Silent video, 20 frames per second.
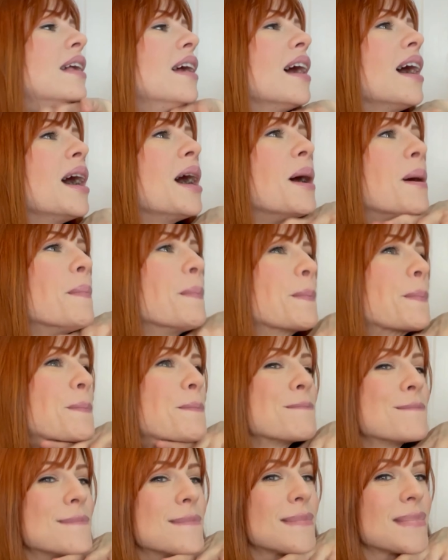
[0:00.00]

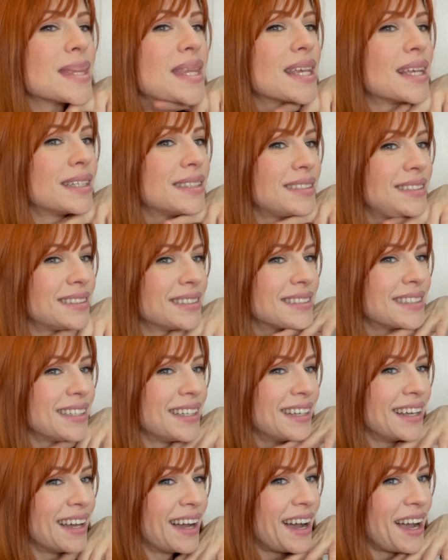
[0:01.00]
I
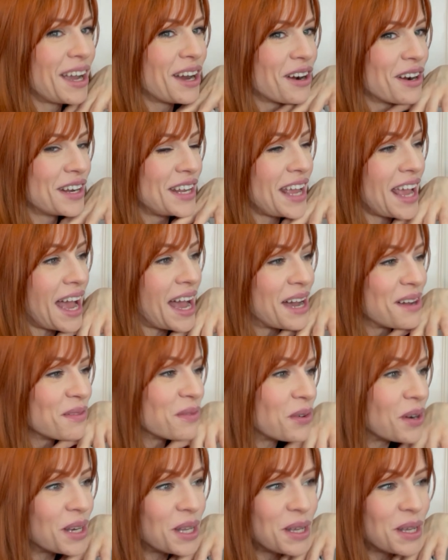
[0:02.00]
already have one